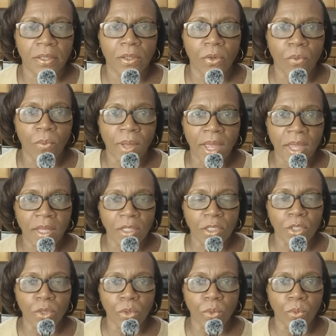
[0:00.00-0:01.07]
The way
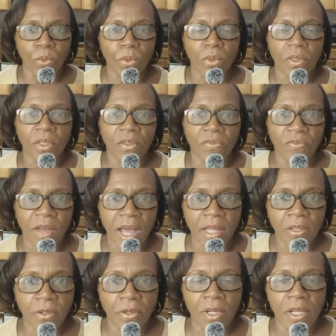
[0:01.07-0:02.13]
to the
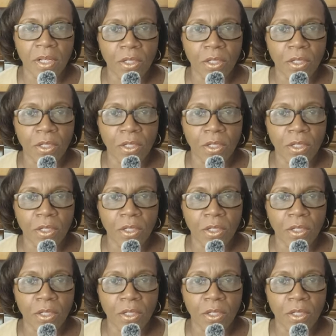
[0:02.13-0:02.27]
Father